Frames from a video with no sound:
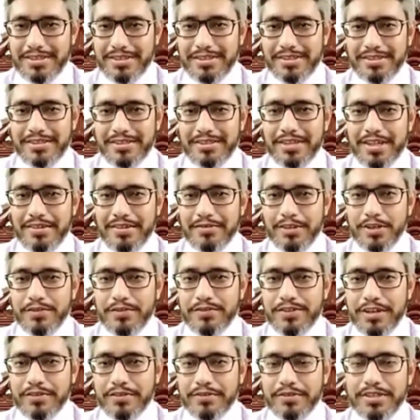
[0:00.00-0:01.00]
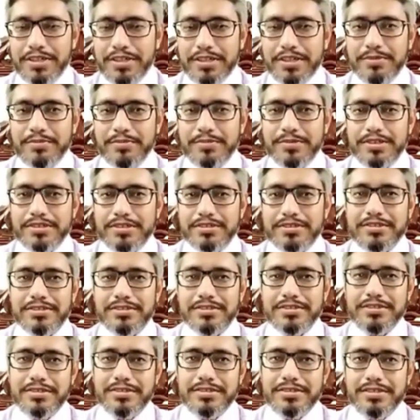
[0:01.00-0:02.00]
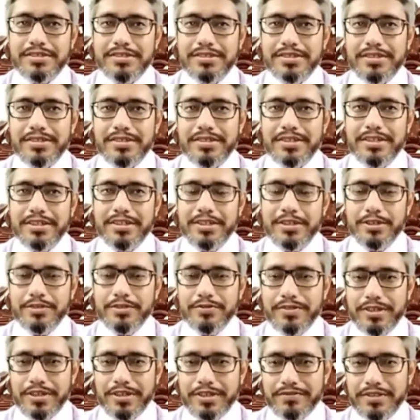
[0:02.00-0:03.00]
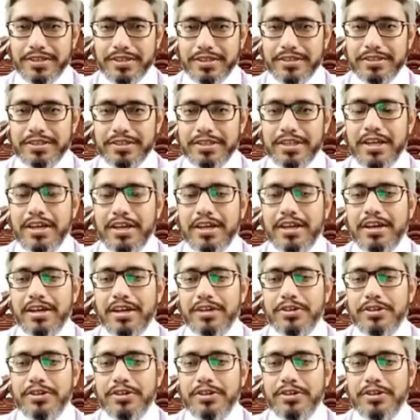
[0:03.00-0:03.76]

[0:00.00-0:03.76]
the level of language that he possesses. These are really innovative things.